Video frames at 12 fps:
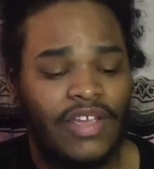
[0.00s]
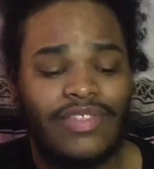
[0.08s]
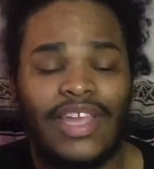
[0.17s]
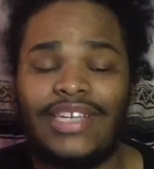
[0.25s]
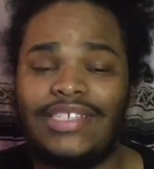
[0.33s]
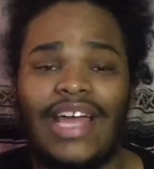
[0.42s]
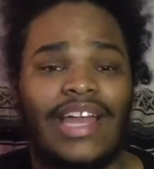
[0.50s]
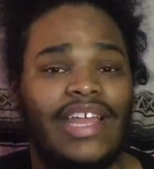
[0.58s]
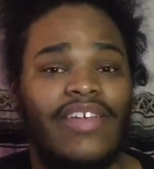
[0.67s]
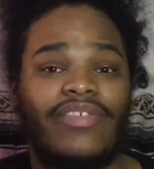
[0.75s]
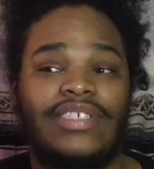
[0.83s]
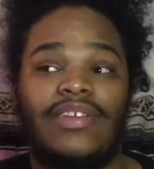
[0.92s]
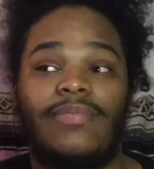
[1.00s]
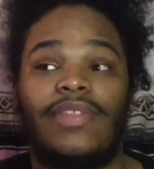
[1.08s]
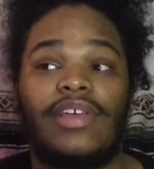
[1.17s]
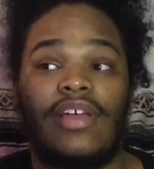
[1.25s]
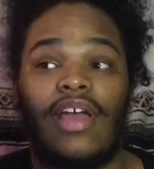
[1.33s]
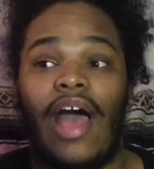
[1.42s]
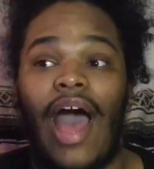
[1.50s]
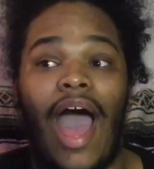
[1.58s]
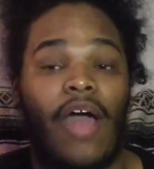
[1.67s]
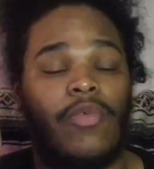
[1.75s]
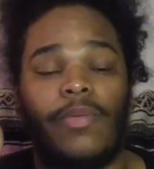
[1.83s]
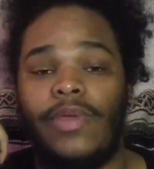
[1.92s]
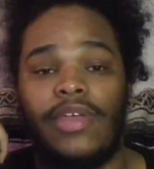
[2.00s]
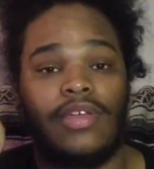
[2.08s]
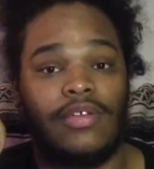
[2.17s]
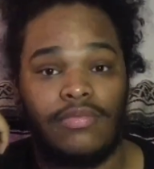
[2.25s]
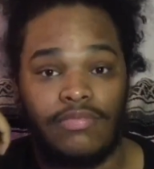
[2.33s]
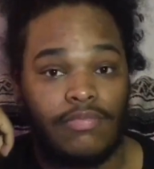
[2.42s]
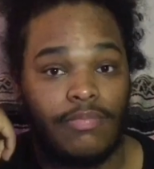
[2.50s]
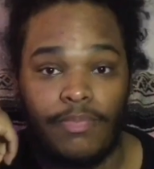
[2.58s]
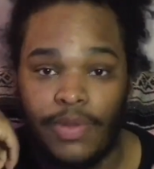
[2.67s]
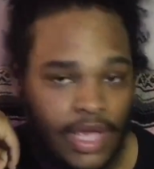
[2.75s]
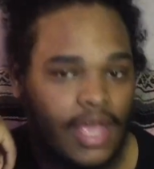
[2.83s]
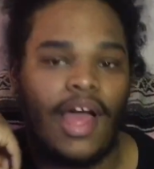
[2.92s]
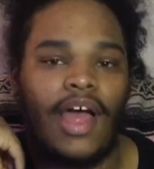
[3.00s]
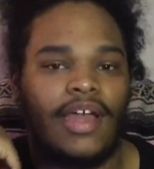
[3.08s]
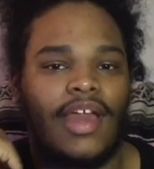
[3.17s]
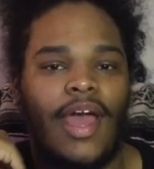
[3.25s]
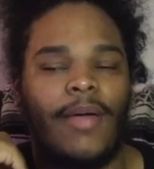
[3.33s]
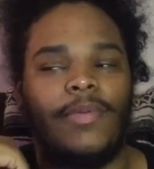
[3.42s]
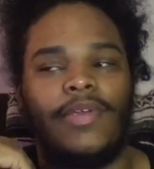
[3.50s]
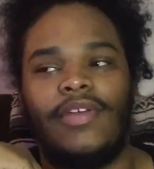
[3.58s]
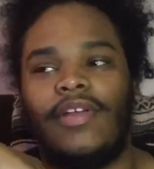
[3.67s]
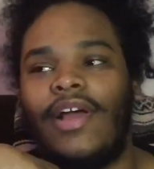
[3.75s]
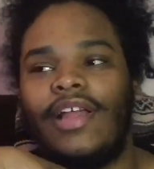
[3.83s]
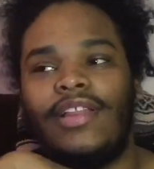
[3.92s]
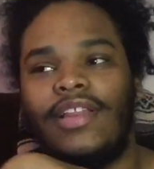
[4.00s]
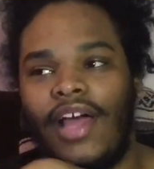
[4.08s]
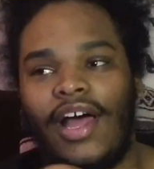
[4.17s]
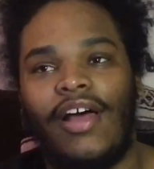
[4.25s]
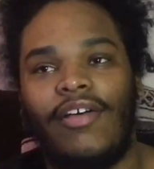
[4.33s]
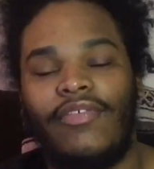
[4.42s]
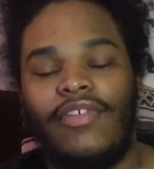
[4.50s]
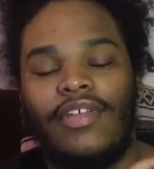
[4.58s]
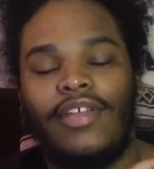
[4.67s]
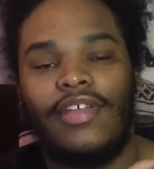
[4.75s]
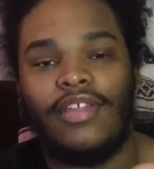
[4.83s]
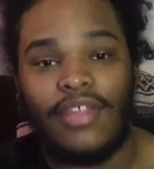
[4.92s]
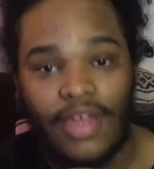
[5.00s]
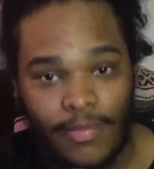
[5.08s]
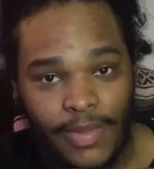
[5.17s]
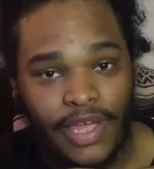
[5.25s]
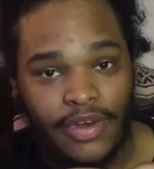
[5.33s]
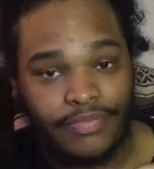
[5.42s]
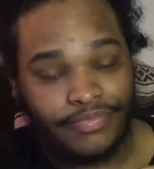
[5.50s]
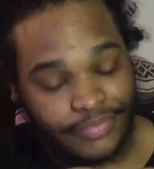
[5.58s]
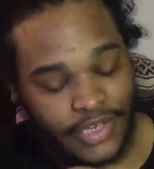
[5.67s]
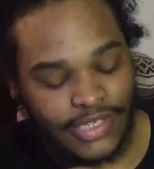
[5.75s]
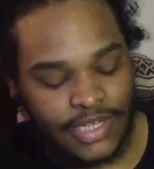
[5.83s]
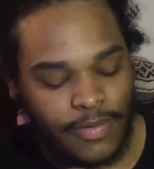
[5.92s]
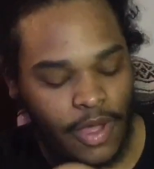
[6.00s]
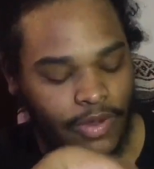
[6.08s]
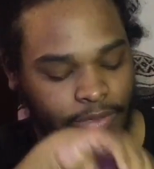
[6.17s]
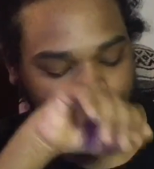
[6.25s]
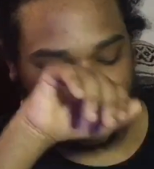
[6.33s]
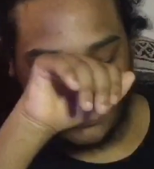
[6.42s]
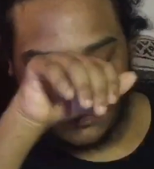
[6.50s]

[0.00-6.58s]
if they decide to give us something, I will be beyond happy. You know, I love that man. Let's keep going.